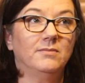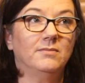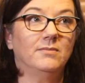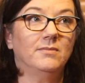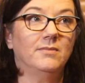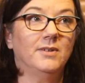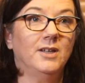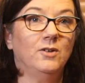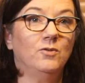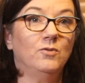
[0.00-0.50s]

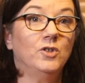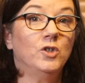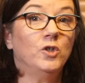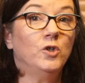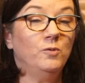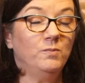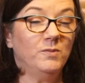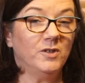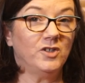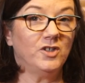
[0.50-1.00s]
you know,
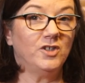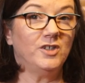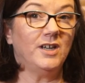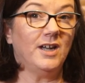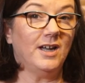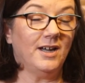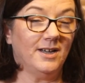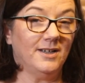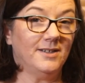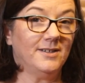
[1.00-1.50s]
too much to
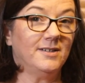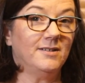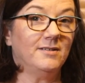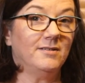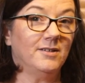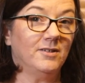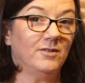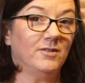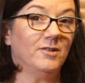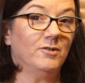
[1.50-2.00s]
ask
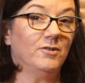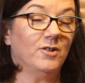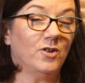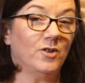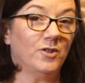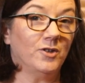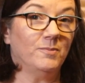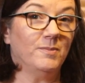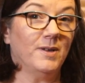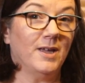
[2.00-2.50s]
the
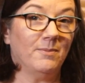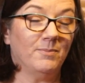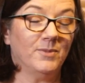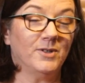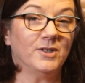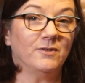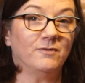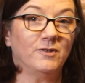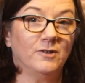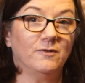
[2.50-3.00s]
other
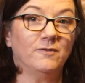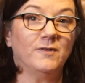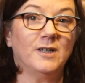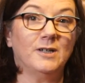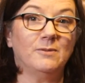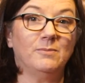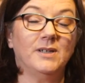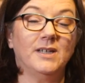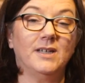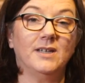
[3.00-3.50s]
members of your
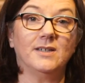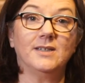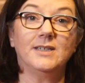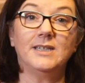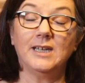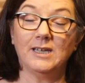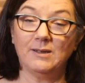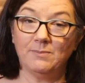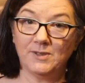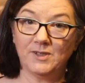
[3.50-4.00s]
family at
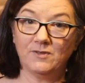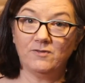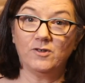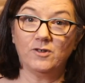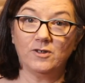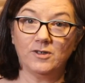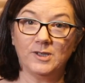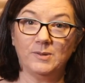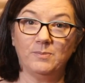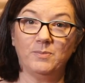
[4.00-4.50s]
times
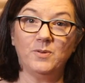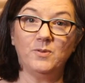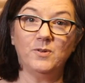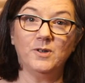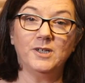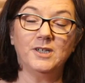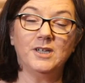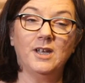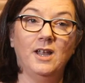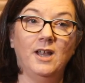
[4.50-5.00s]
for
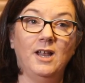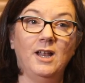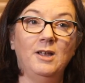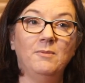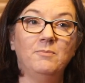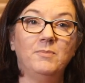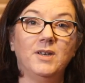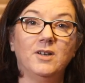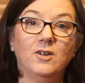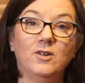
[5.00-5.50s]
support,
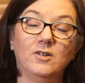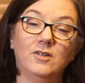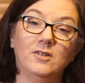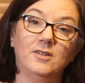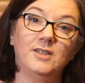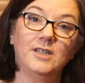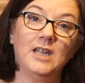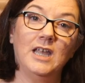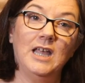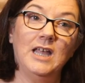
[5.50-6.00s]

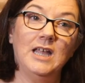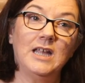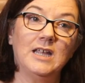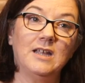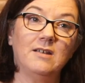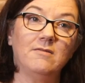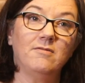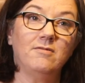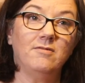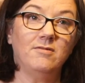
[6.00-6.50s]
because
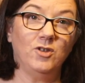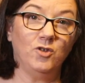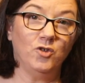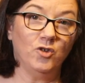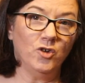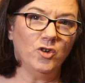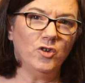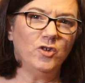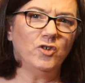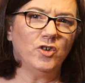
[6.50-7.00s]

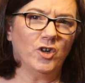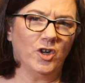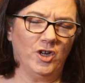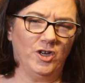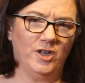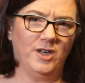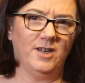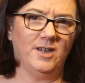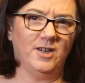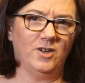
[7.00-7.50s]
you're
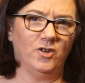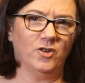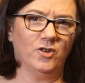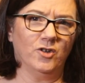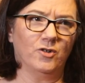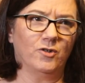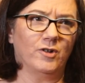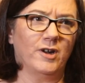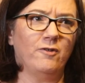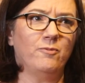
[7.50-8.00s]
drowning in your
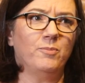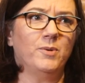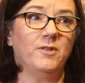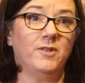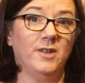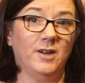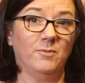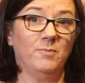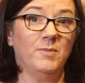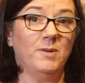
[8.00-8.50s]
grief, but
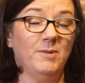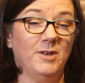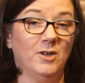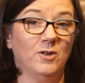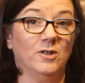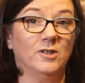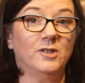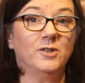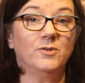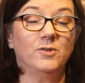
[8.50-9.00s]
they're maybe
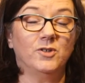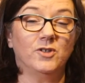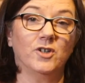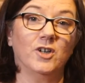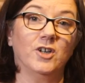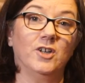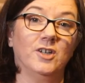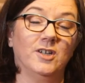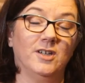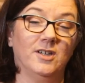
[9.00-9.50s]
also
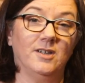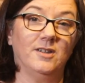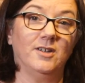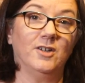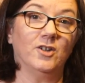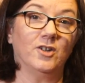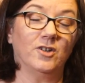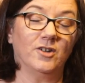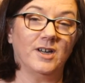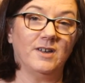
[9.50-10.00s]
drowning in
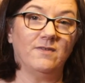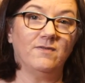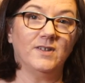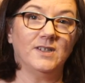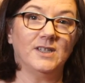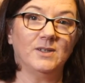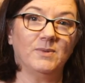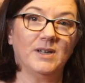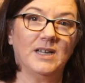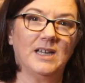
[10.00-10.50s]
their grief
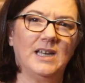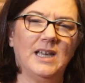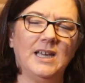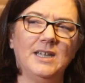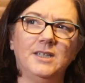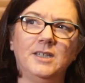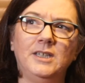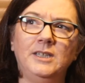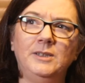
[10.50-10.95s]
as well. And